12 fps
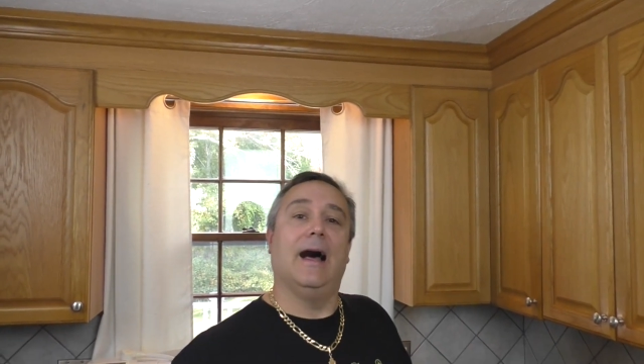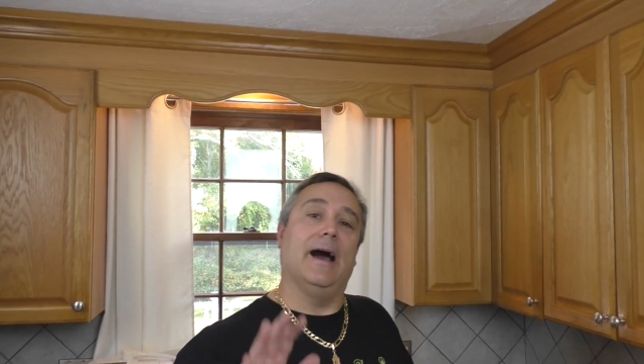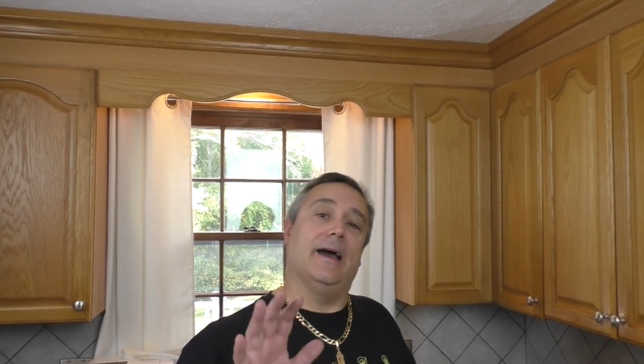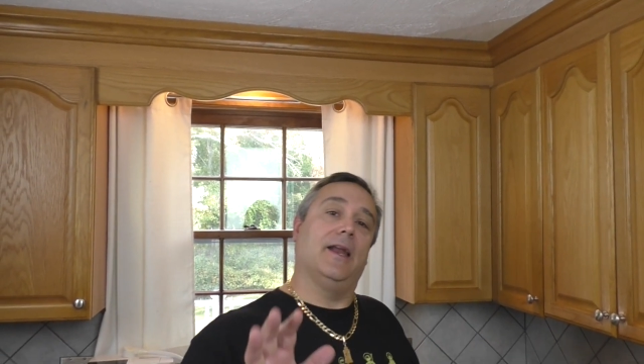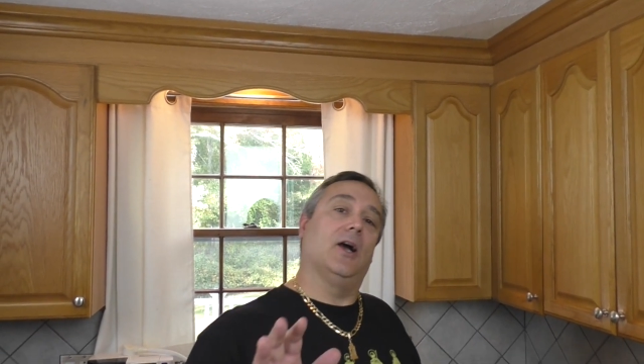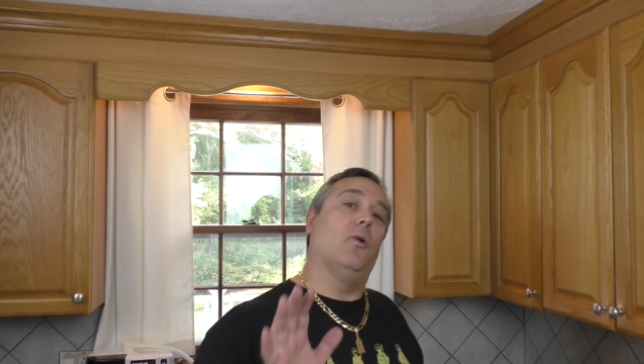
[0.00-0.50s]

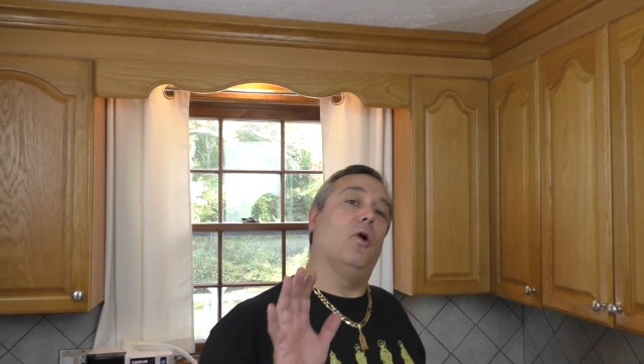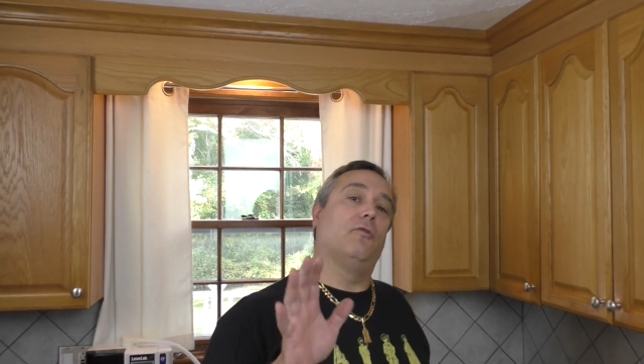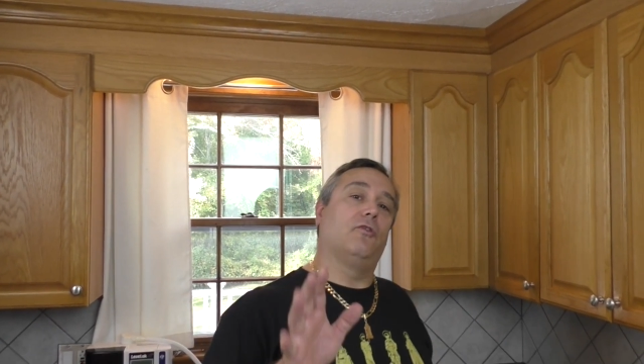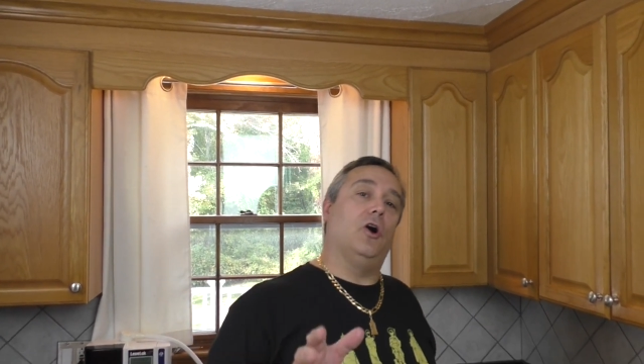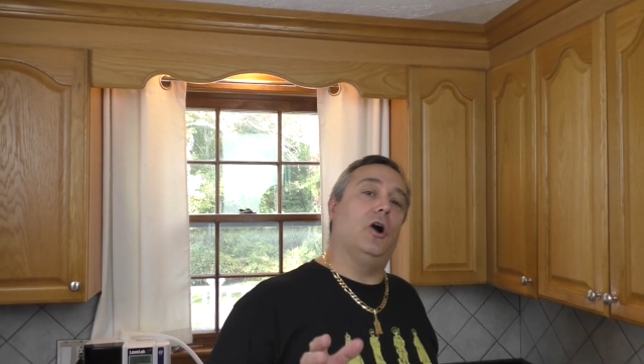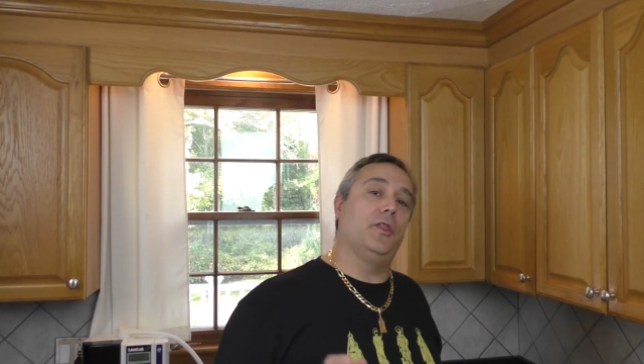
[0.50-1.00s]
I'm gonna go
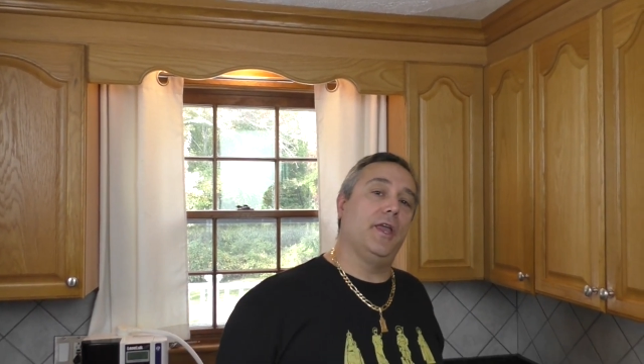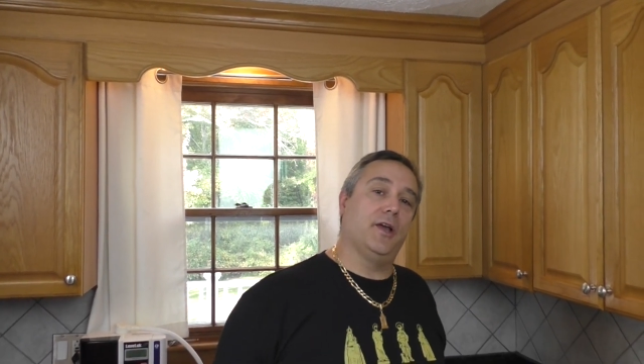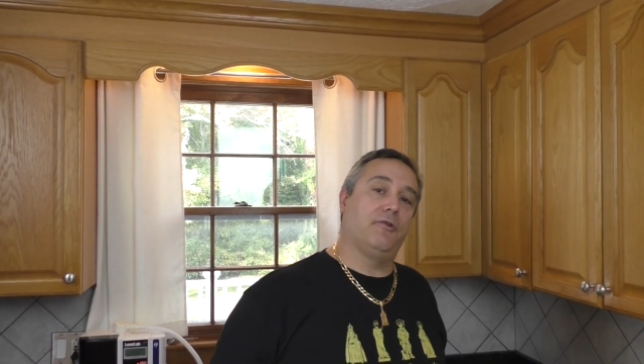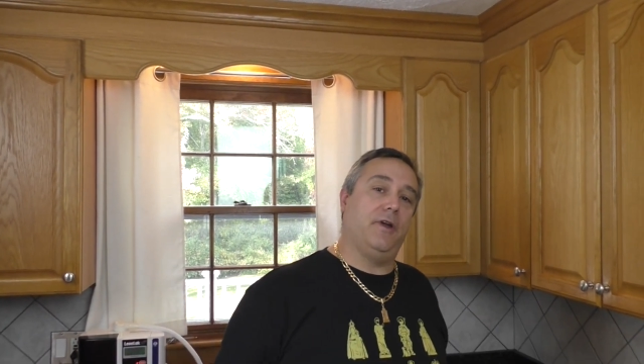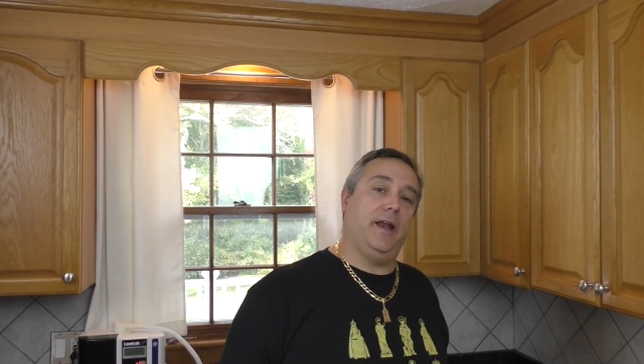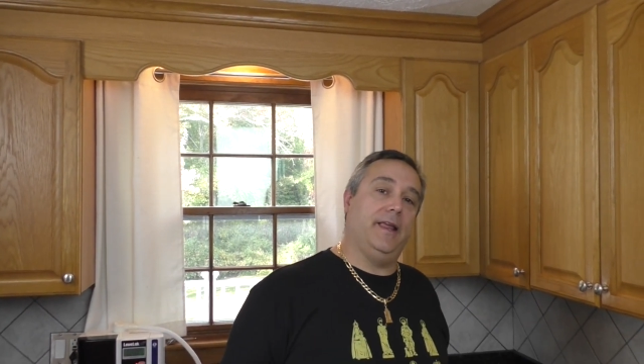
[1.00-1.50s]
over all the
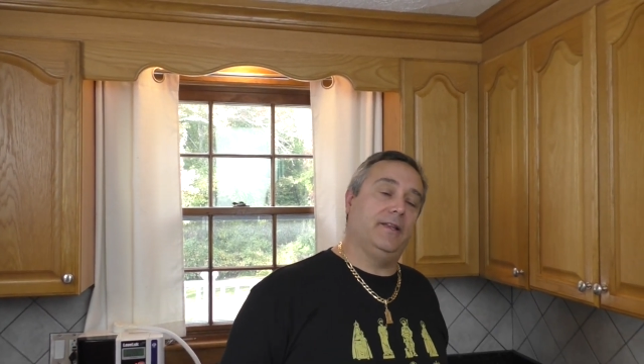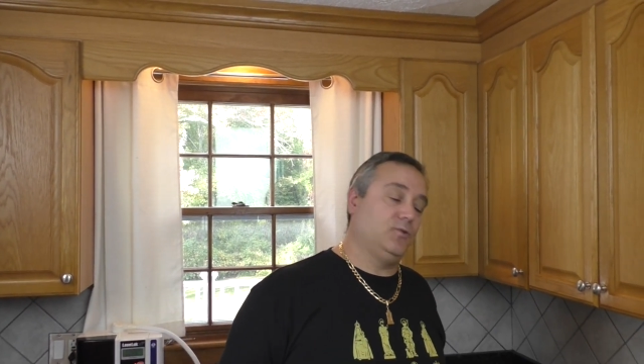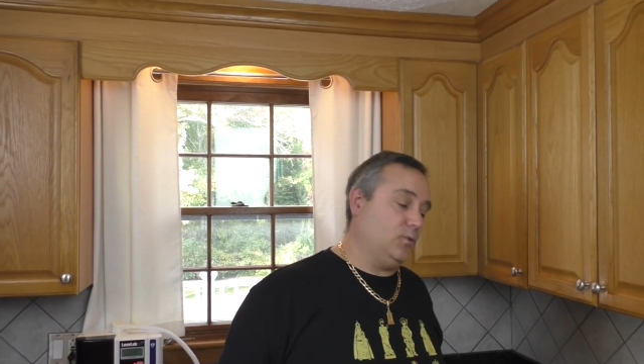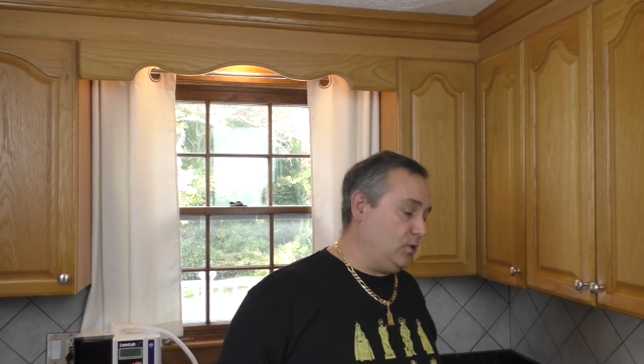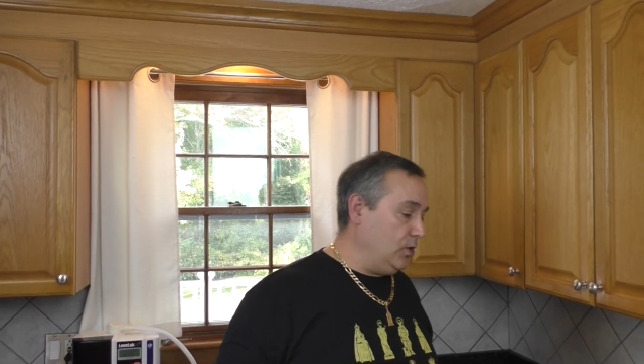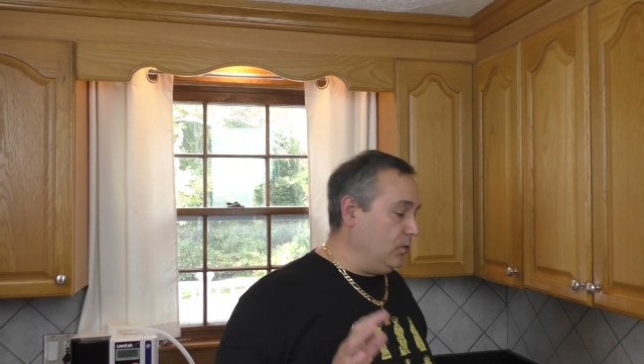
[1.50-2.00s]
ingredients
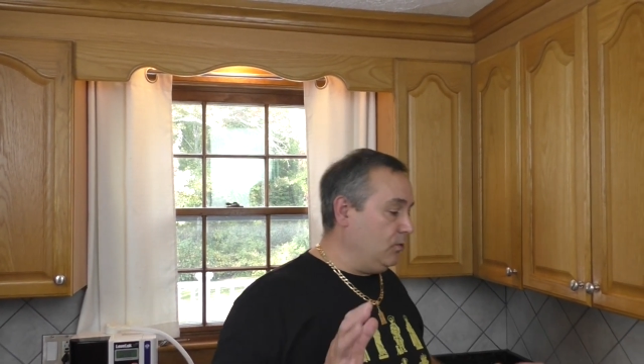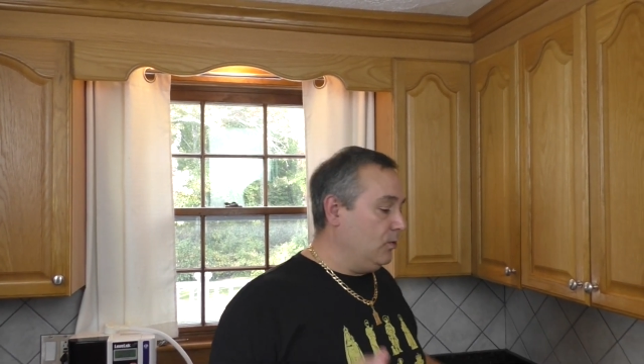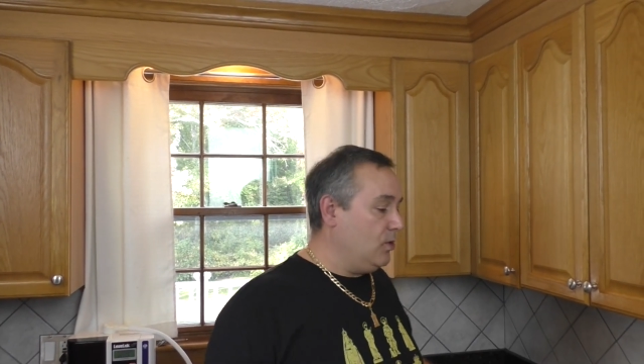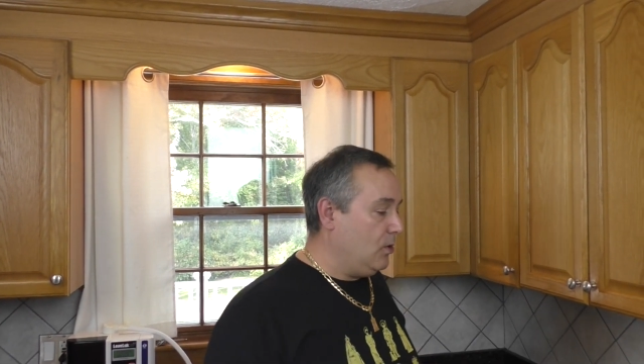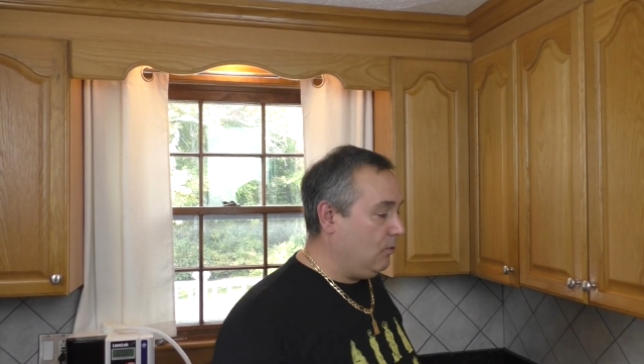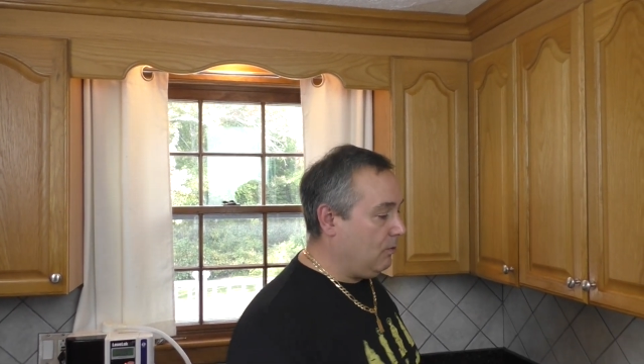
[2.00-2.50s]
with
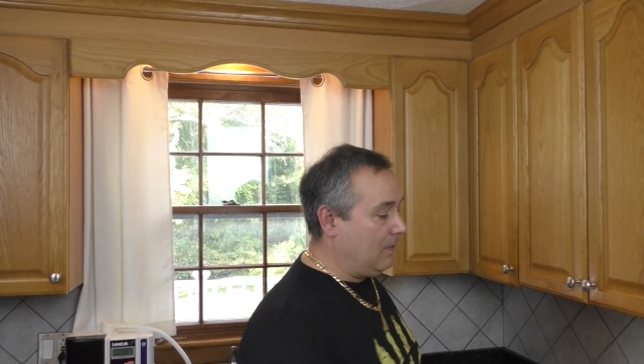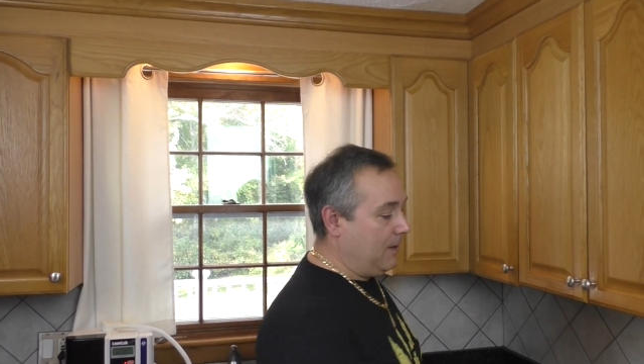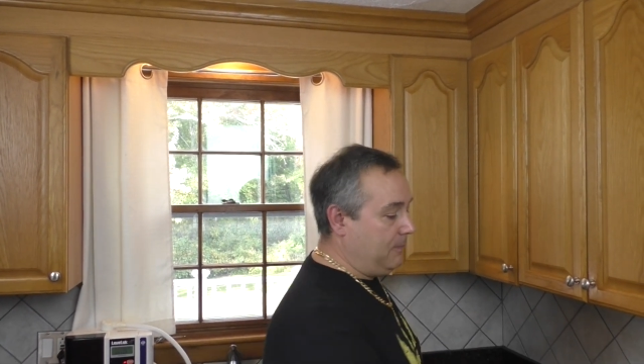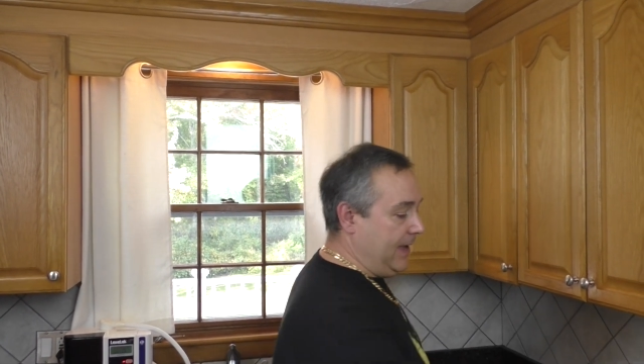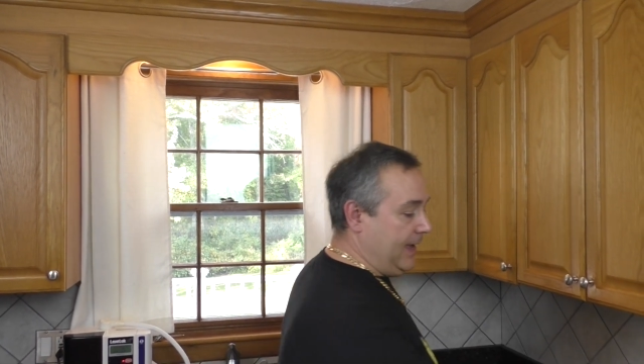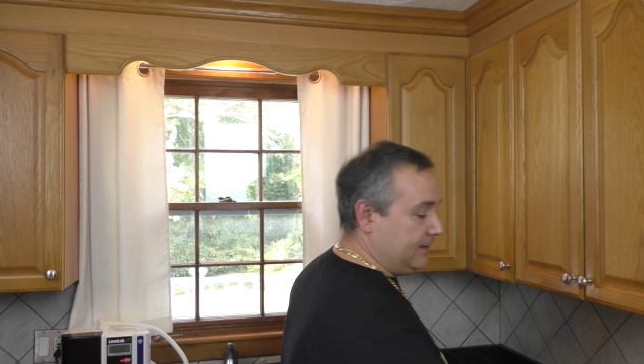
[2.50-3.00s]
you while
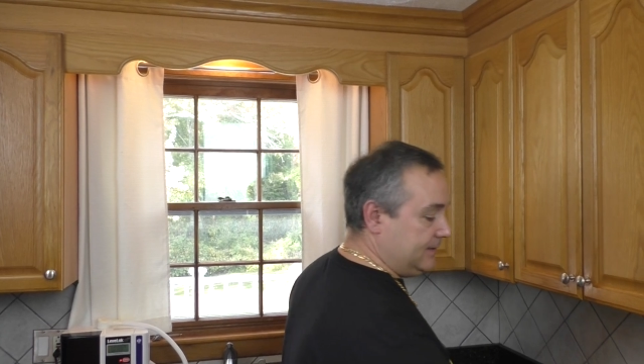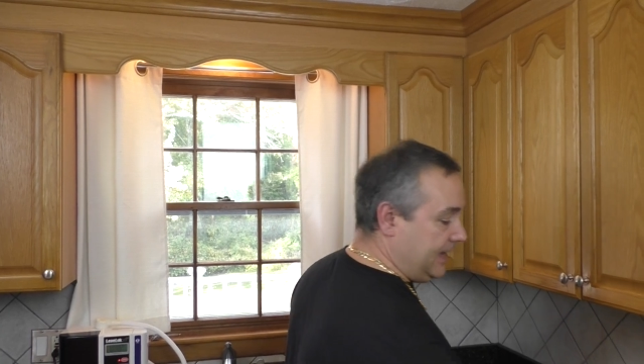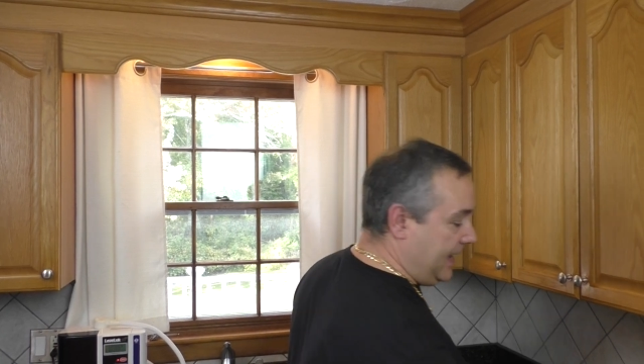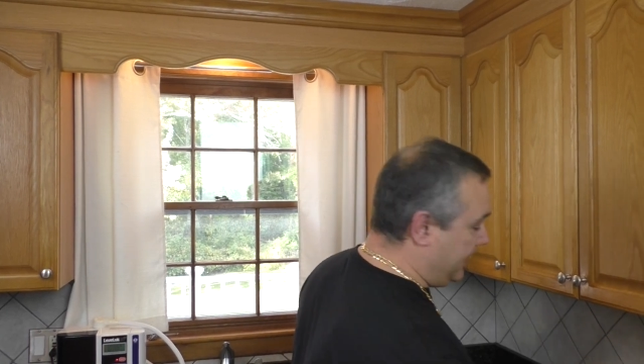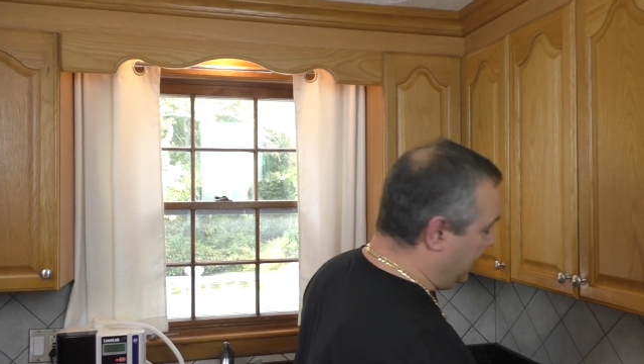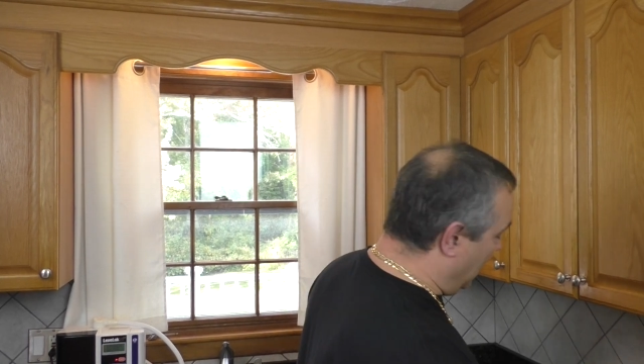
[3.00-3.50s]
my pan's
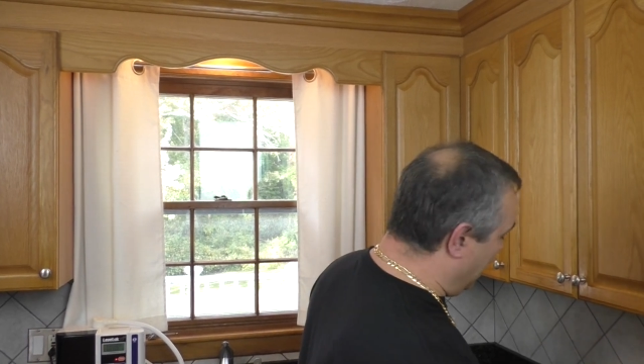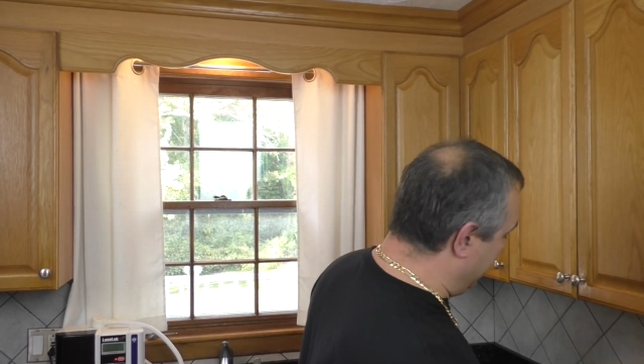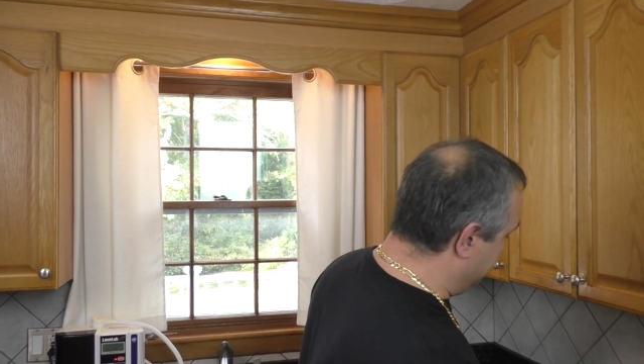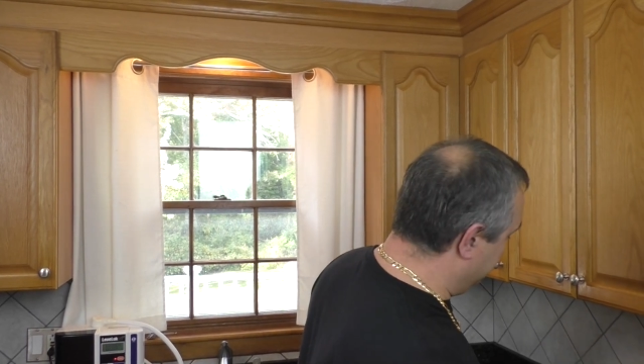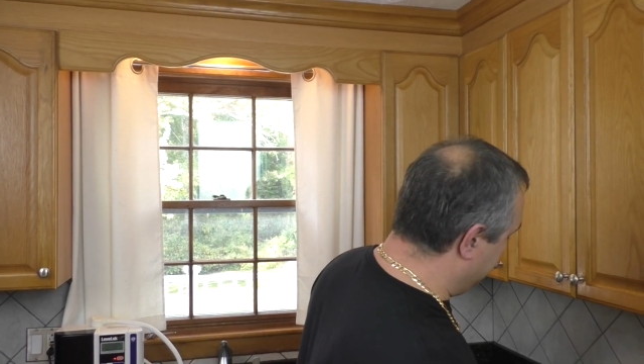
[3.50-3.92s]
getting hot,